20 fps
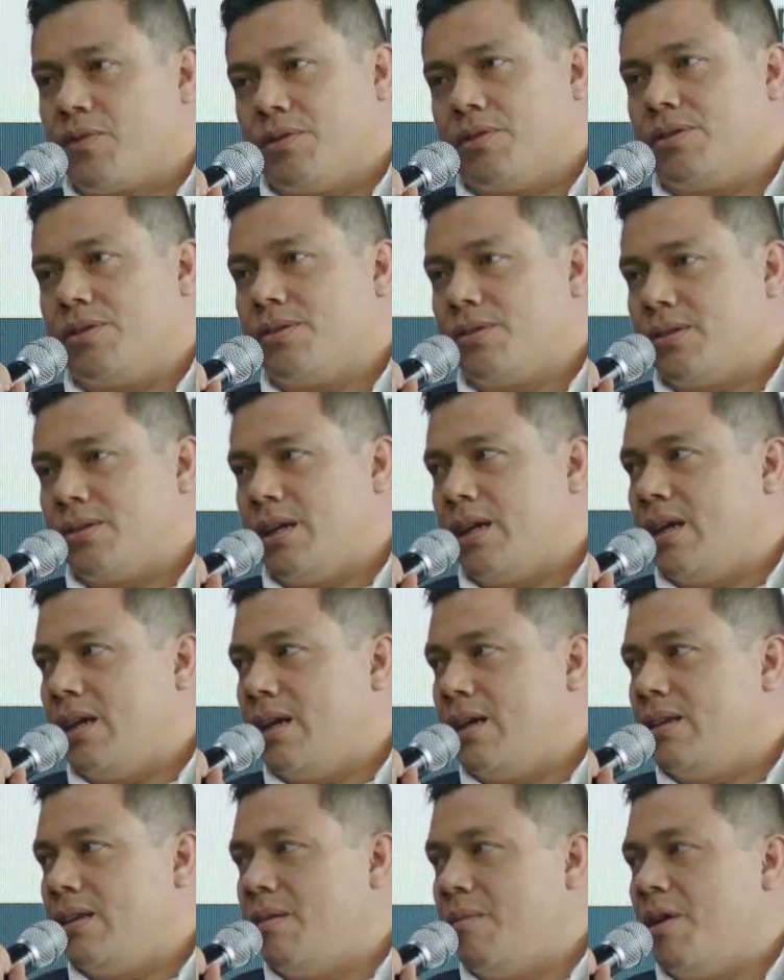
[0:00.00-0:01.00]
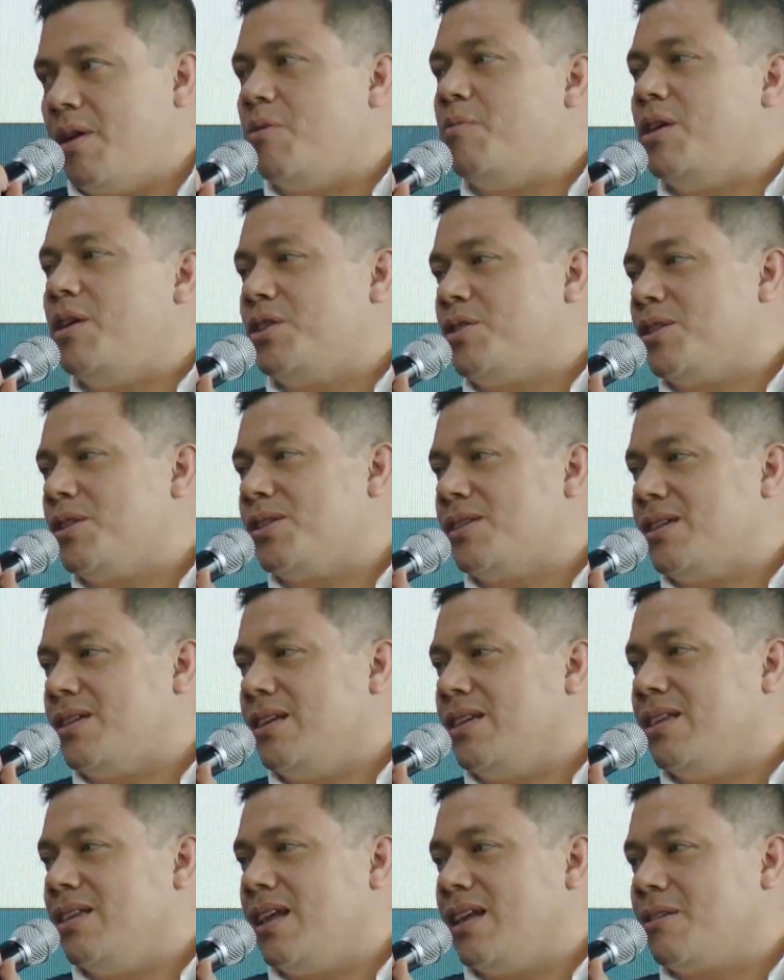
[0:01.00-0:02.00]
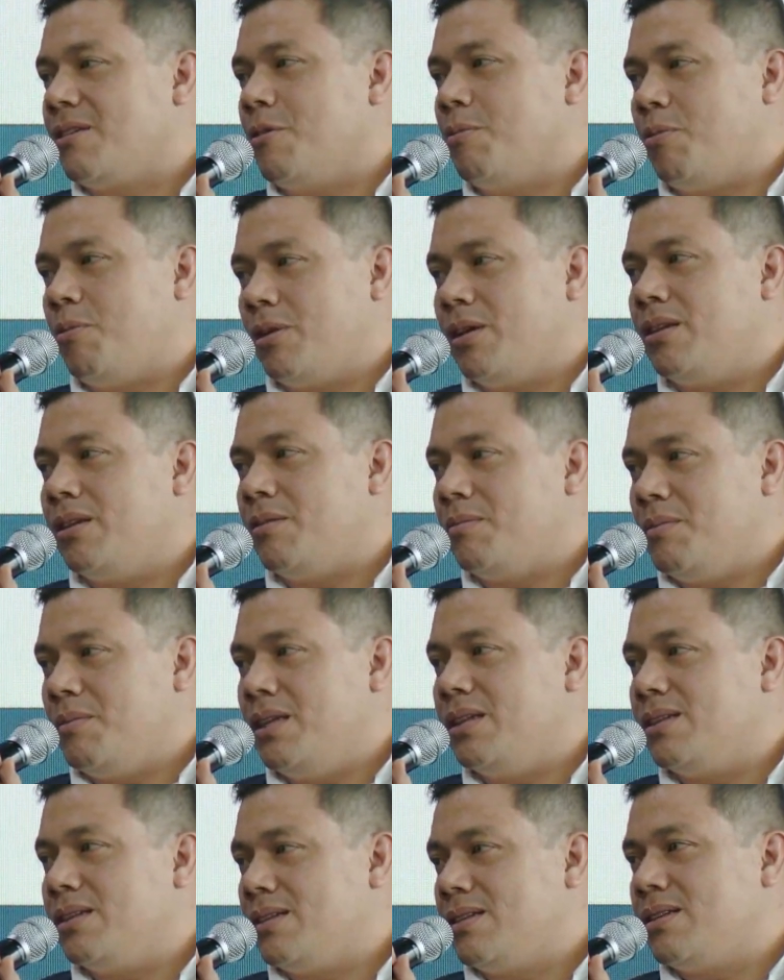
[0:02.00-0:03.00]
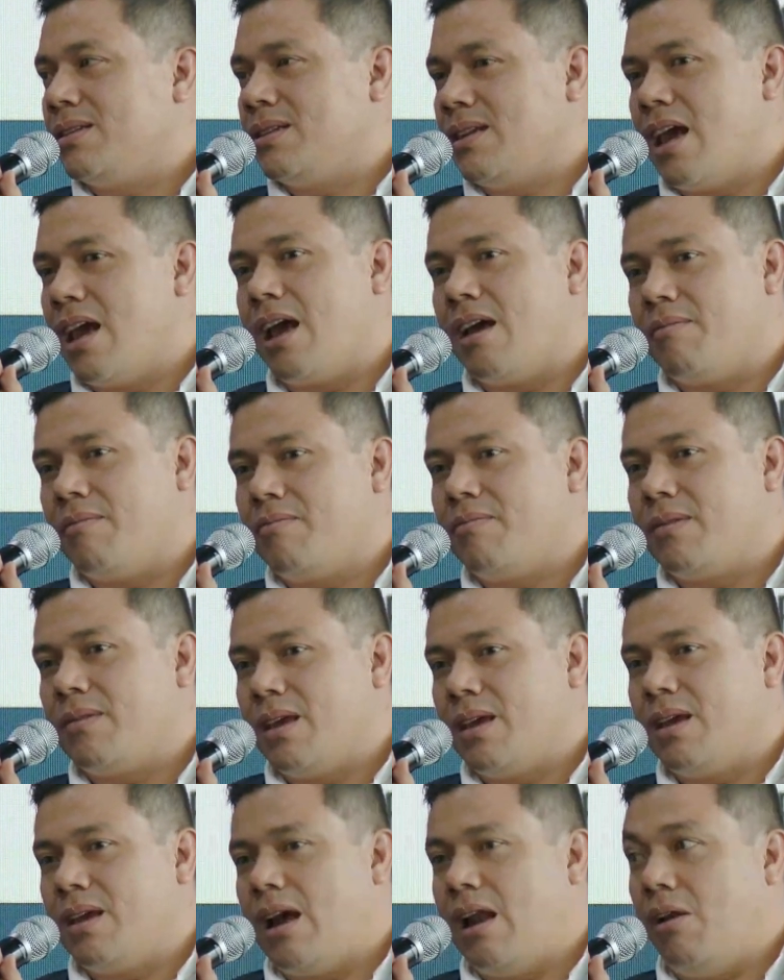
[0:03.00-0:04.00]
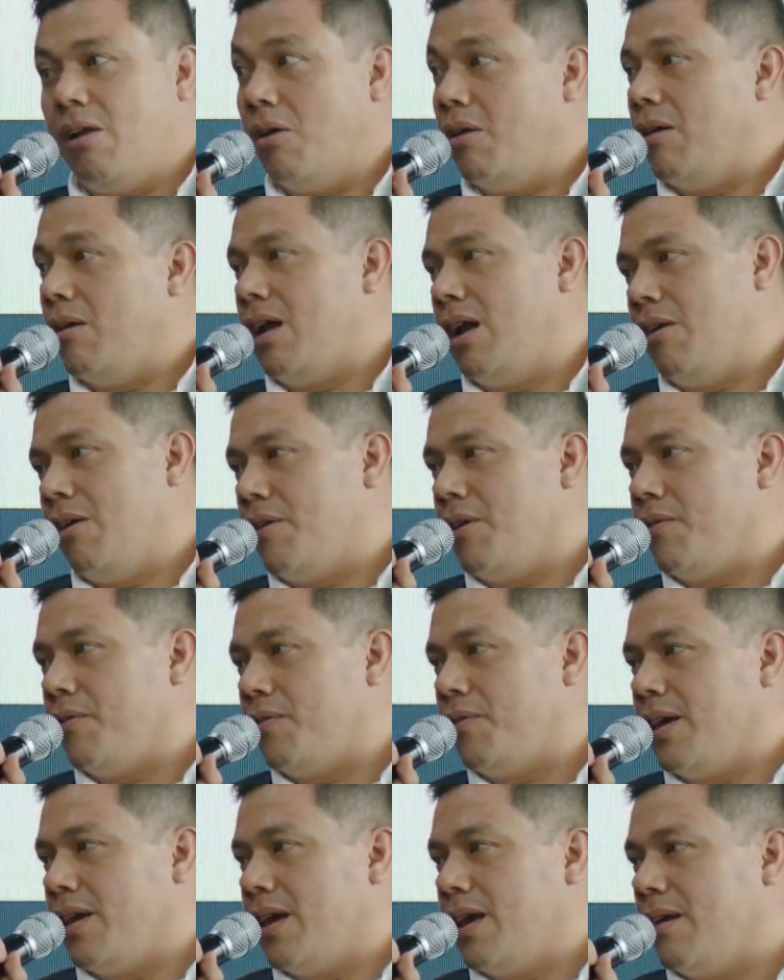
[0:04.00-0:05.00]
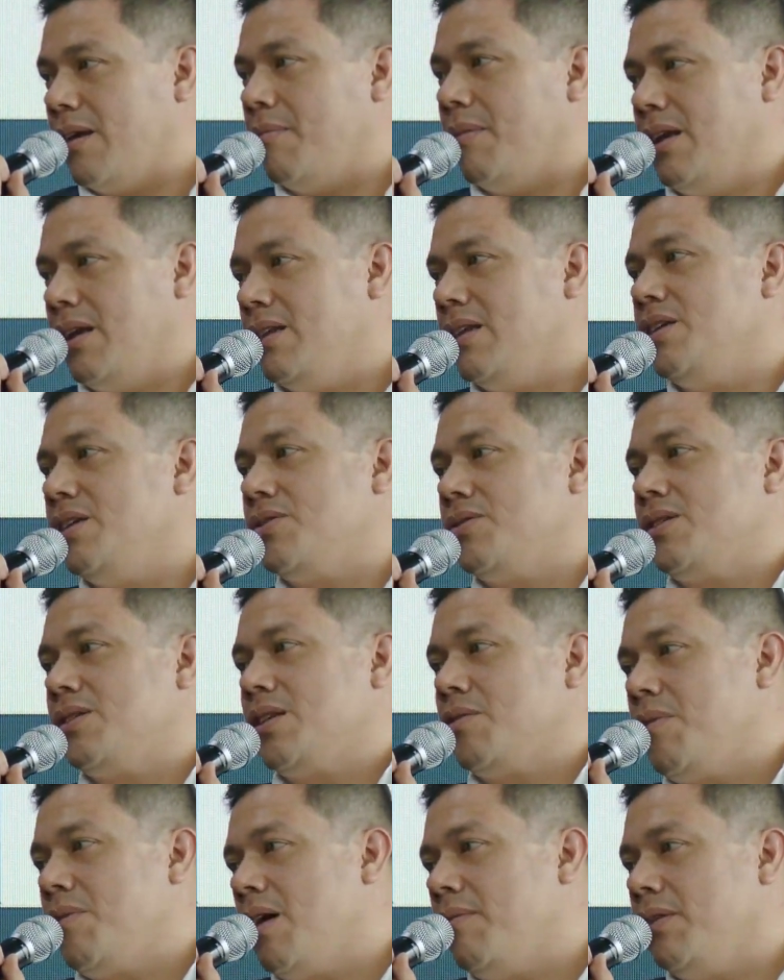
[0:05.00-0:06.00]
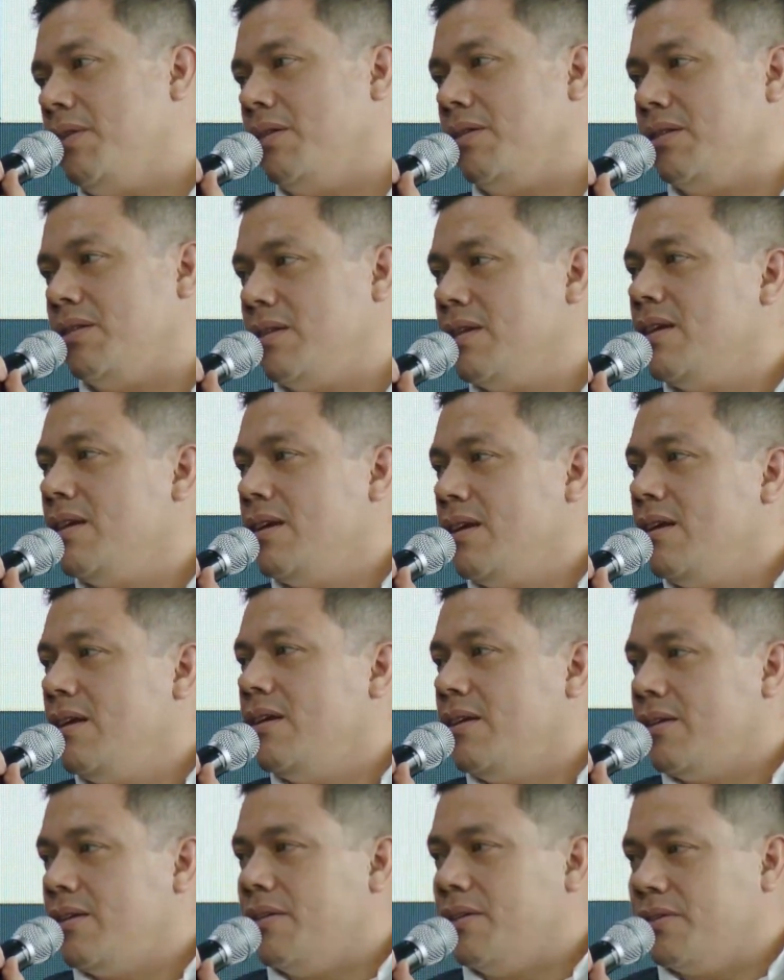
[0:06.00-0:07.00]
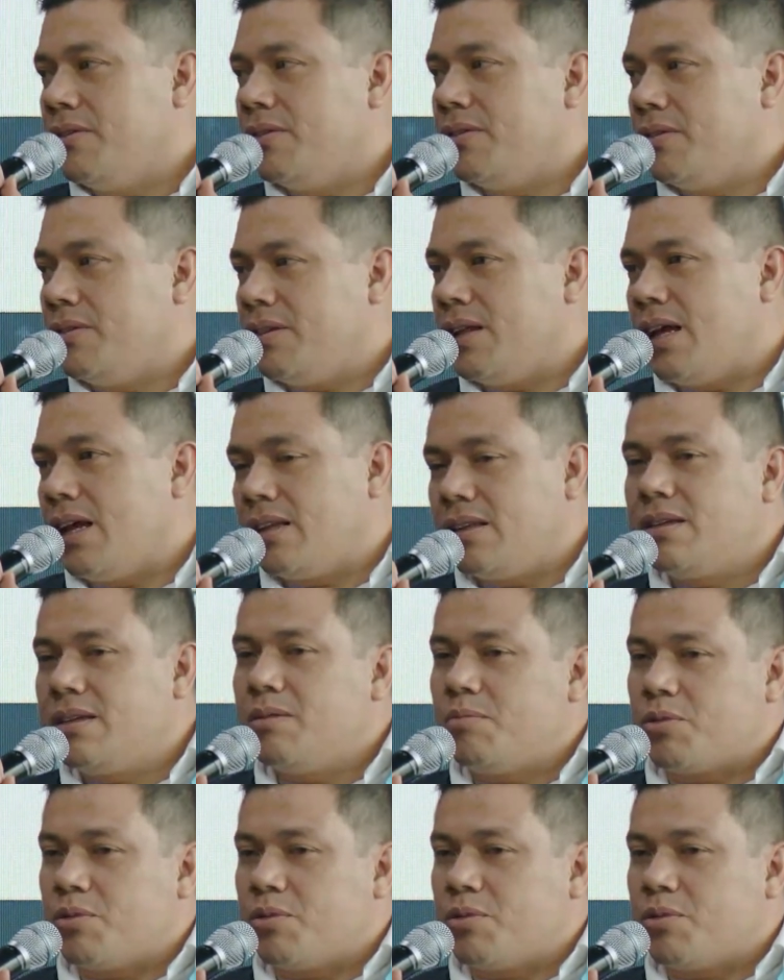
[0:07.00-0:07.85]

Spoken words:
course, the biometrics in that component means, a lot of validations that we have done on that